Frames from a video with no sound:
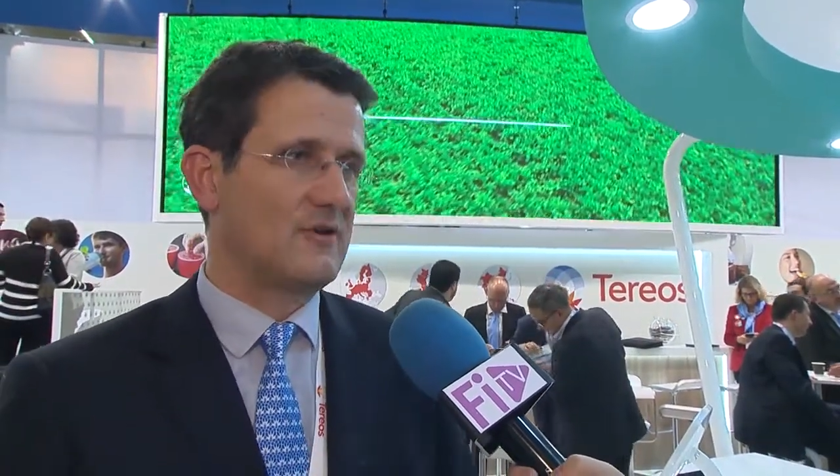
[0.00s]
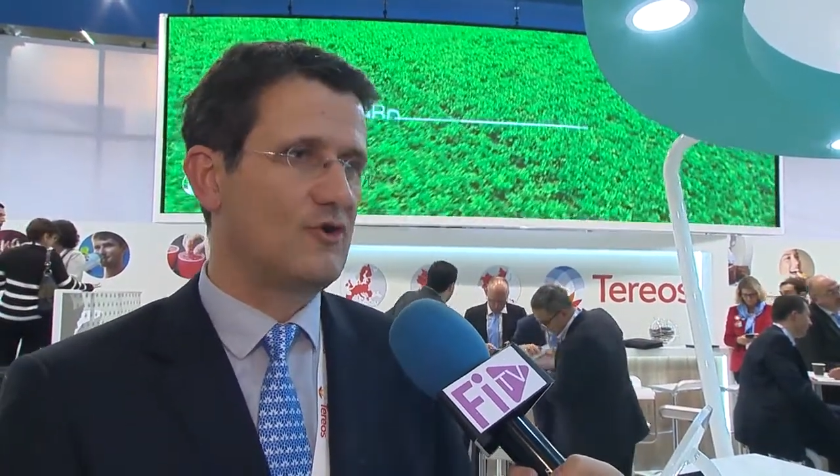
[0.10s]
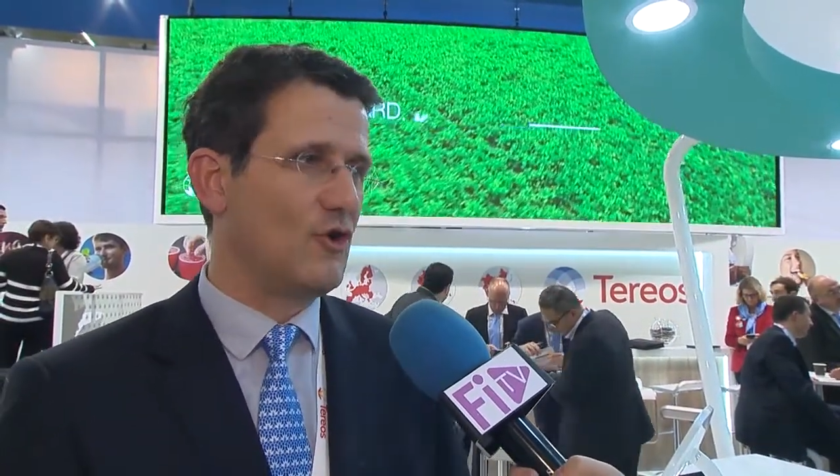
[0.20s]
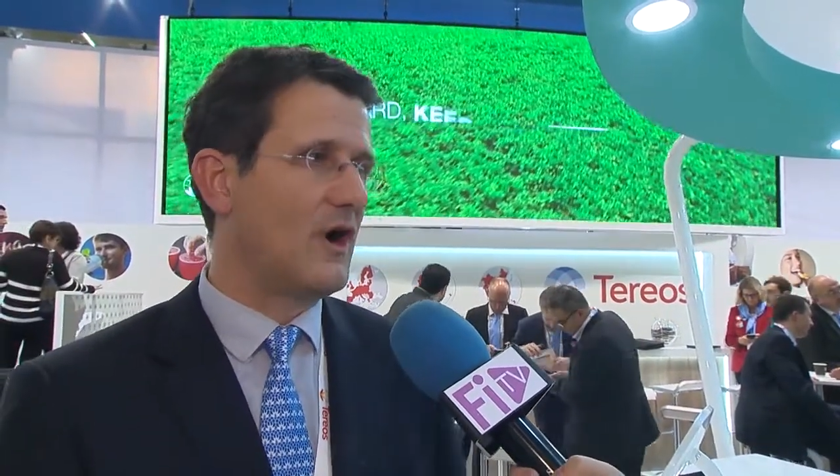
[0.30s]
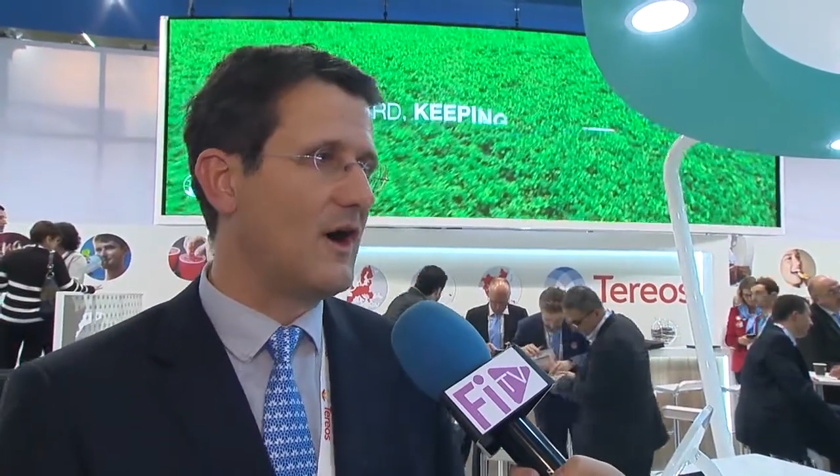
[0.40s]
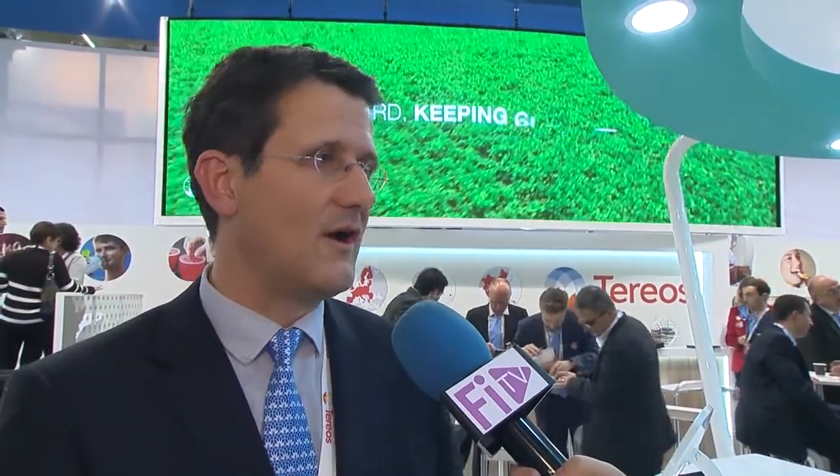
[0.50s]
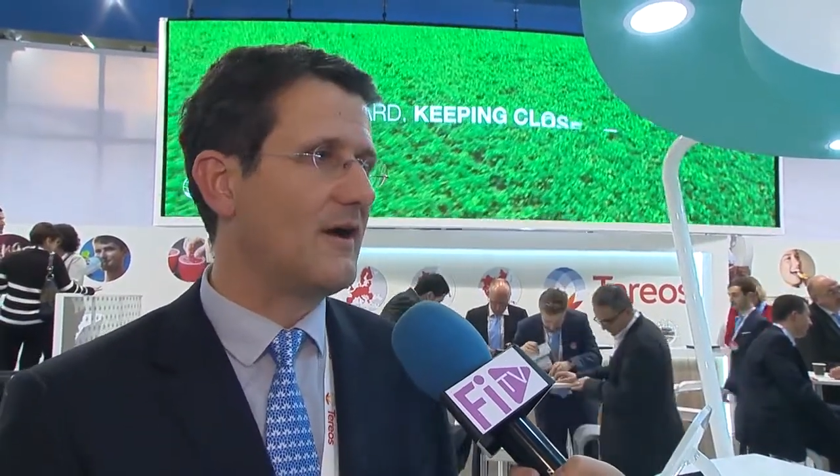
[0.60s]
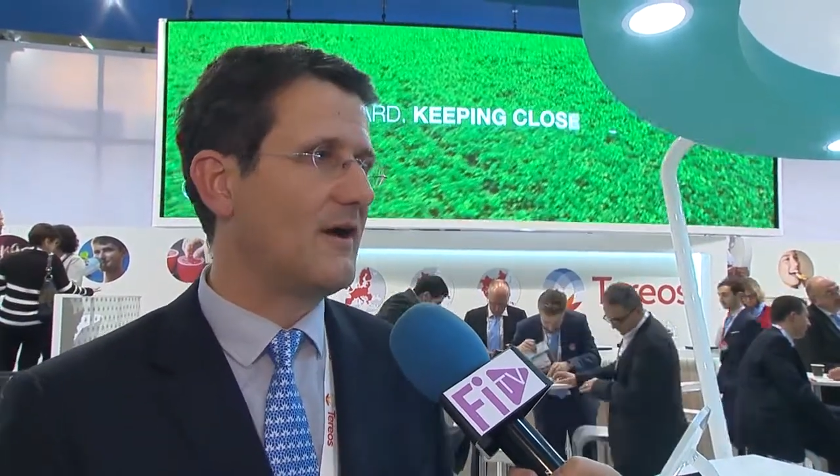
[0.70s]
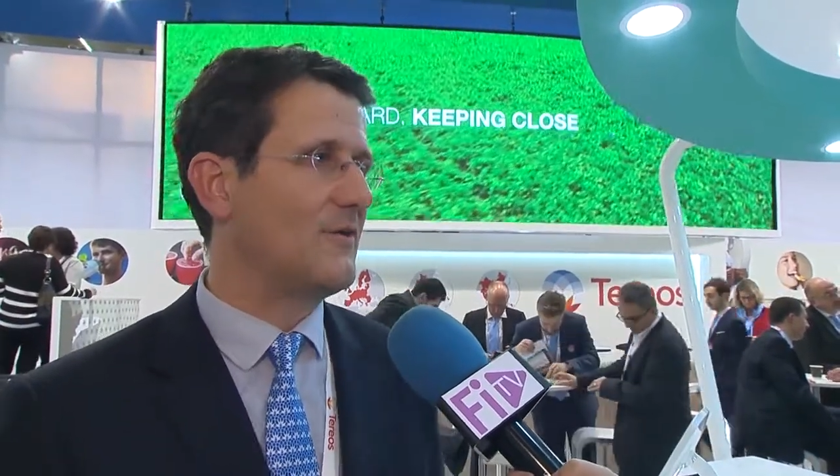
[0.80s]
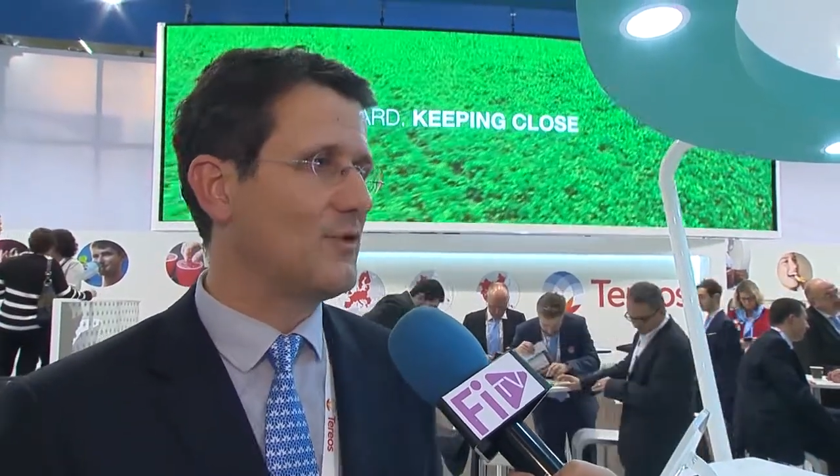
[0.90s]
you know,
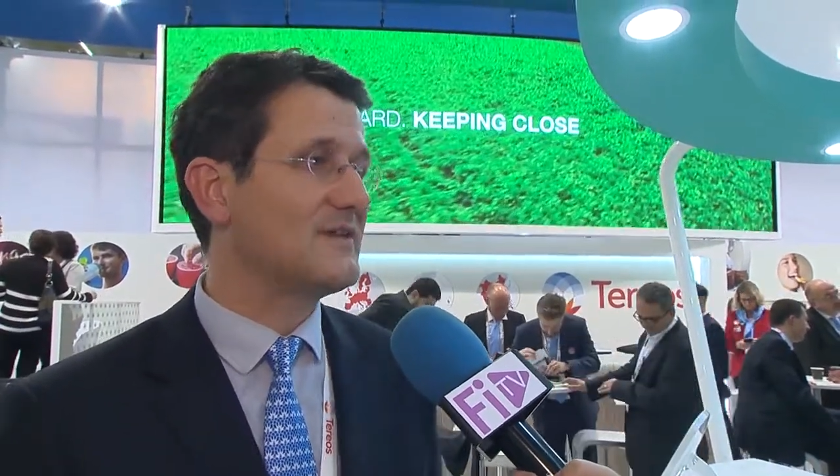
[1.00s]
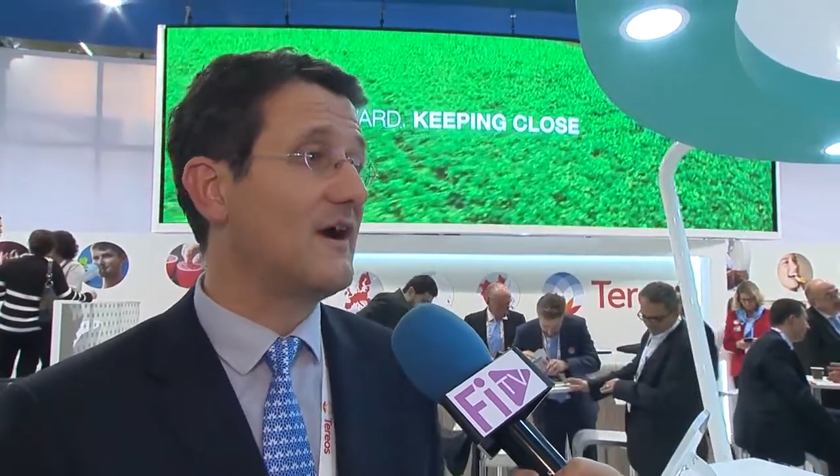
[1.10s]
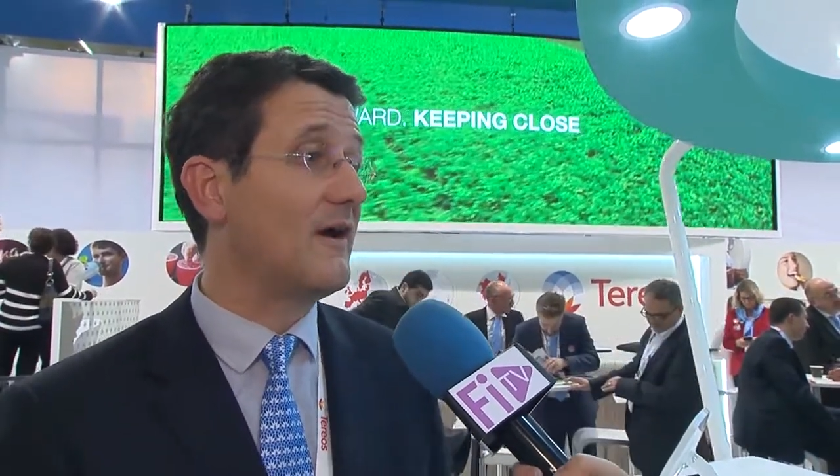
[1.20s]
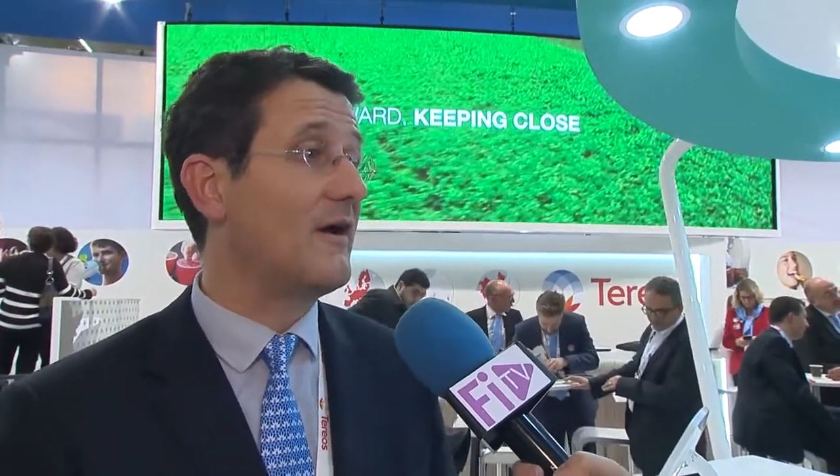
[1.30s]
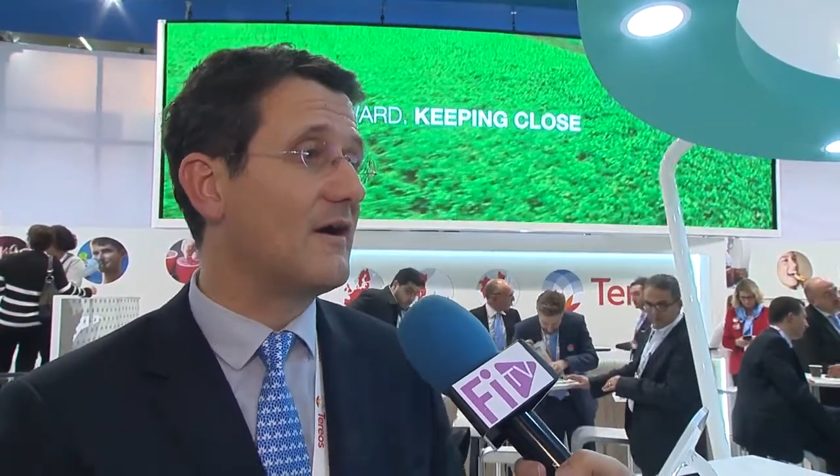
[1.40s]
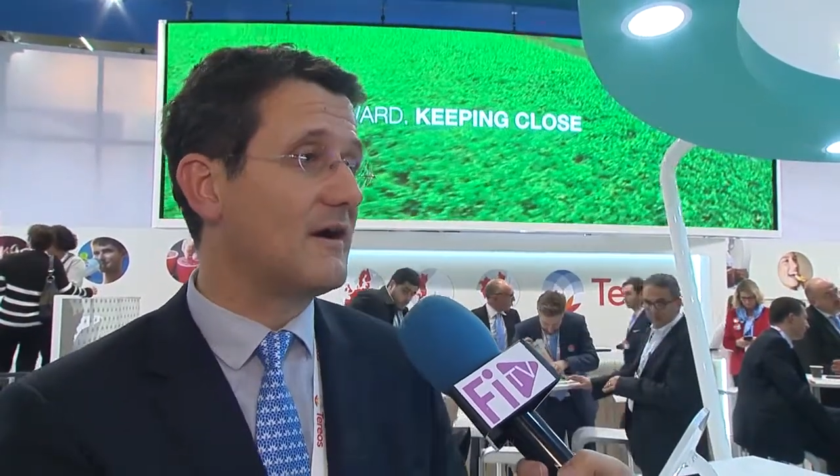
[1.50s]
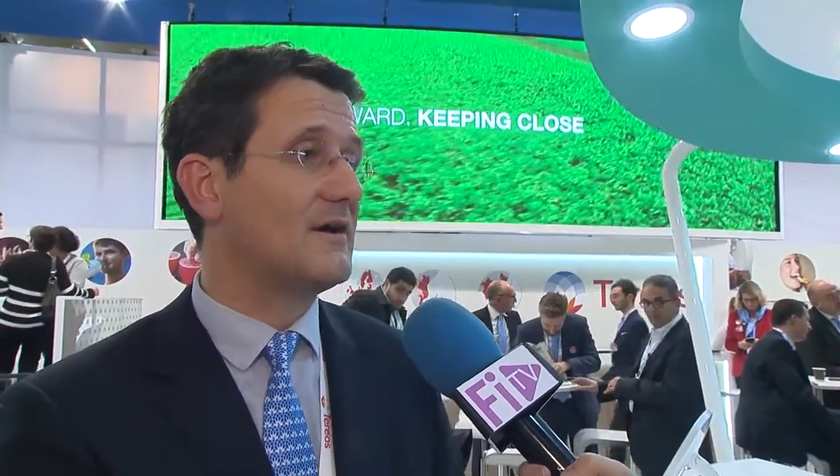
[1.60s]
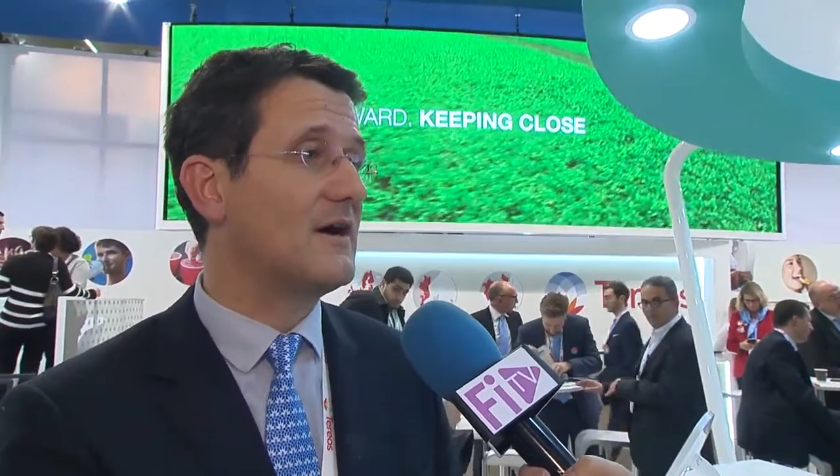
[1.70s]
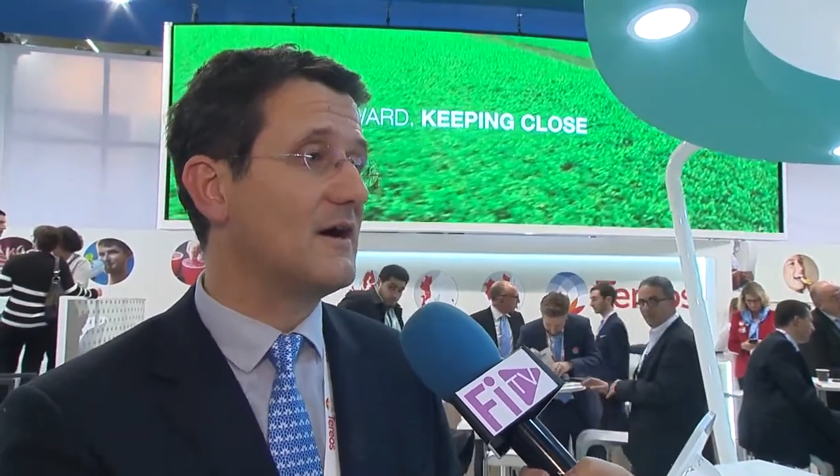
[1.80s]
are what are